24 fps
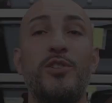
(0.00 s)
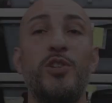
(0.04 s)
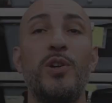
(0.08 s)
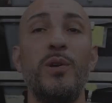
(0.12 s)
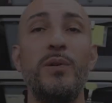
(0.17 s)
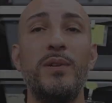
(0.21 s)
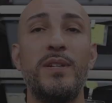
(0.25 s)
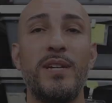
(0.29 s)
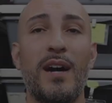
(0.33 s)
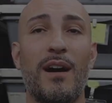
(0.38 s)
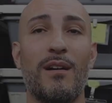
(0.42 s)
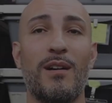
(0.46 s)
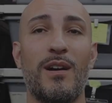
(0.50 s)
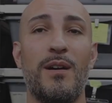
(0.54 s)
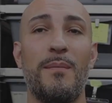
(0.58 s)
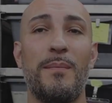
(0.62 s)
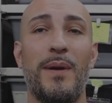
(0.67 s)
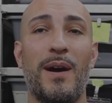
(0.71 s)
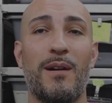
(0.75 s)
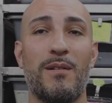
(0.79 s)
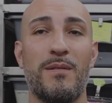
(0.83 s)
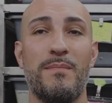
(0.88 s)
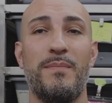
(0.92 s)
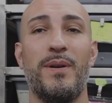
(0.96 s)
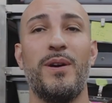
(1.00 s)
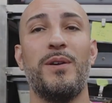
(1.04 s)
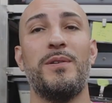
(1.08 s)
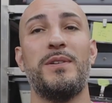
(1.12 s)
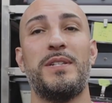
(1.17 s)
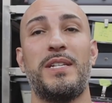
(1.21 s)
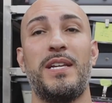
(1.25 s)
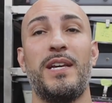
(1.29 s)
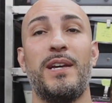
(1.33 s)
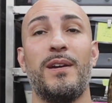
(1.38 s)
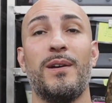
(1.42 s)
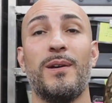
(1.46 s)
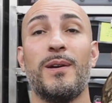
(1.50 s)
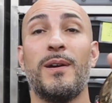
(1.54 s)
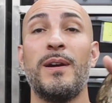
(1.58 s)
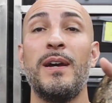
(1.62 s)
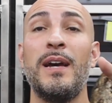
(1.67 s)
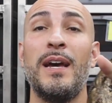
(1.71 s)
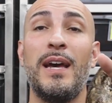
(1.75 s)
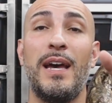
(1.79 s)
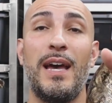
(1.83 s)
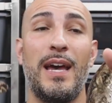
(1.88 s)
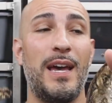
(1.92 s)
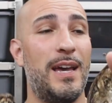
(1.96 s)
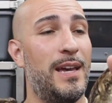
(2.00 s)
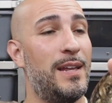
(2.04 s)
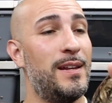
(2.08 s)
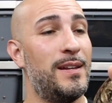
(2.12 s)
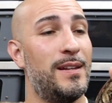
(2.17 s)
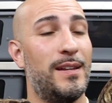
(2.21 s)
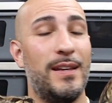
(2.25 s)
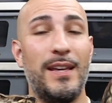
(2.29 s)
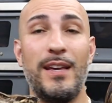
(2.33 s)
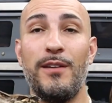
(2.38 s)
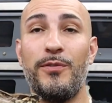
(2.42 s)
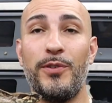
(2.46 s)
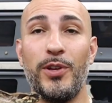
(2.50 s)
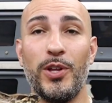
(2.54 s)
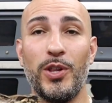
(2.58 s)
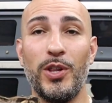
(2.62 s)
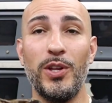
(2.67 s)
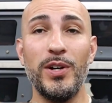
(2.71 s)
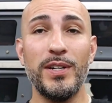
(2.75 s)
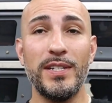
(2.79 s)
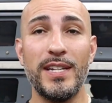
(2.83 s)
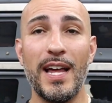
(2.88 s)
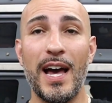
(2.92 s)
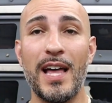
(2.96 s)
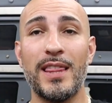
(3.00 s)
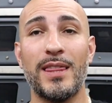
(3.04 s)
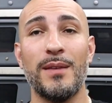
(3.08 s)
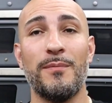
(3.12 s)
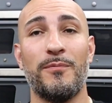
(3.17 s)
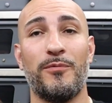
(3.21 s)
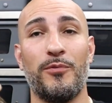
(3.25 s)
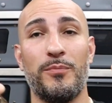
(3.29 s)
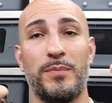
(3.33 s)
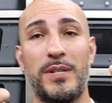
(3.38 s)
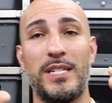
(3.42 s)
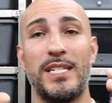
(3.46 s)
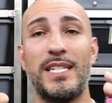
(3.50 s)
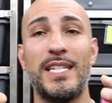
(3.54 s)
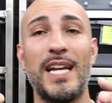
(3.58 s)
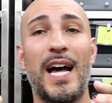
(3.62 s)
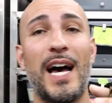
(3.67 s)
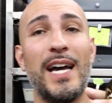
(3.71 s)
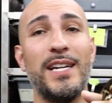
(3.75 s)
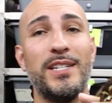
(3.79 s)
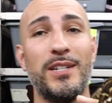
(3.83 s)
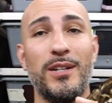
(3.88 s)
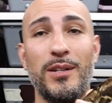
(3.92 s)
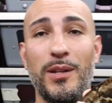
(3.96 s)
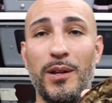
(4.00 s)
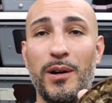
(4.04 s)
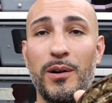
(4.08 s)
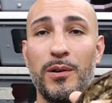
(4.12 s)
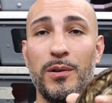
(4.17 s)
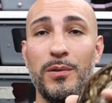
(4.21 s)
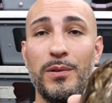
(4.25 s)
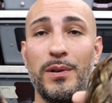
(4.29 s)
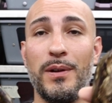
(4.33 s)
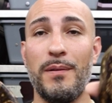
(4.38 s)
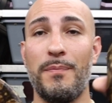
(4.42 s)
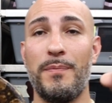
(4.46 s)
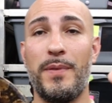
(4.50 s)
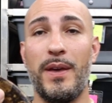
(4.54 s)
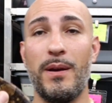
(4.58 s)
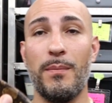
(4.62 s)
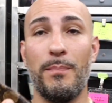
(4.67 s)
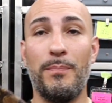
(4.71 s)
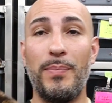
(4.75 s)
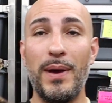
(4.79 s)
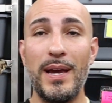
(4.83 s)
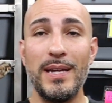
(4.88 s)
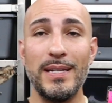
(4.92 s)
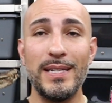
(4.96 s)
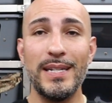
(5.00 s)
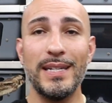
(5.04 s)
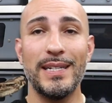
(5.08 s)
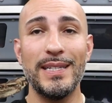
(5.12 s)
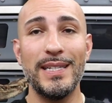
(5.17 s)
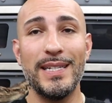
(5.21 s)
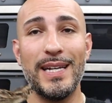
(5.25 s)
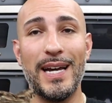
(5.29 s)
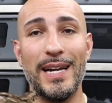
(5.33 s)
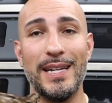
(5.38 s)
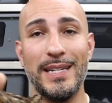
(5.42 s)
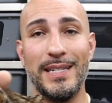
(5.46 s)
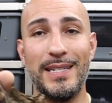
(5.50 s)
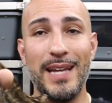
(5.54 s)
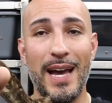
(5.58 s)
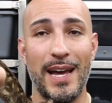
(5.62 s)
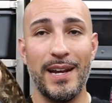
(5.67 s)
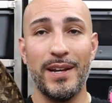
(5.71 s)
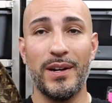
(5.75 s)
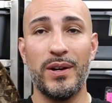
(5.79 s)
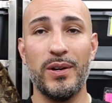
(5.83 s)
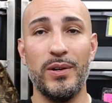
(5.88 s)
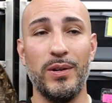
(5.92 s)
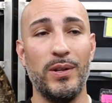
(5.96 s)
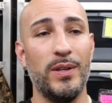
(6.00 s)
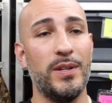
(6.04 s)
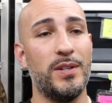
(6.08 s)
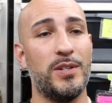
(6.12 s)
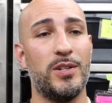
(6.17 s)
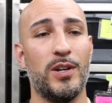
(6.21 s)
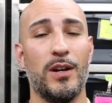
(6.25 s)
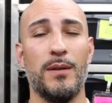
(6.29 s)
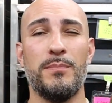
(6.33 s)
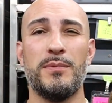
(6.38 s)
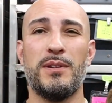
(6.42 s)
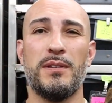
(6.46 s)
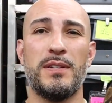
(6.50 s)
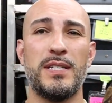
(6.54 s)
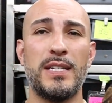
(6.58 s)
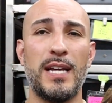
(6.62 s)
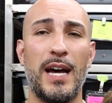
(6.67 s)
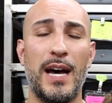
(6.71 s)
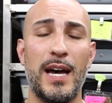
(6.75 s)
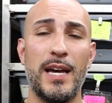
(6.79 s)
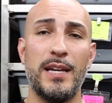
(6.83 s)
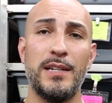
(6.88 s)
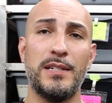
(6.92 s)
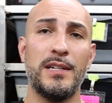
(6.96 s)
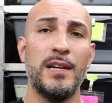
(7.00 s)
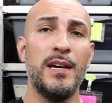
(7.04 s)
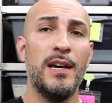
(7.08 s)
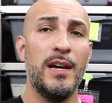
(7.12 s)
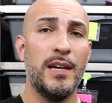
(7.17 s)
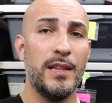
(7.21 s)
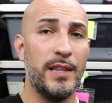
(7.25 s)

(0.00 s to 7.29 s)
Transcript: two Tarahumara boas here, and if you looked at them from size alone, they're basically identical in terms of size.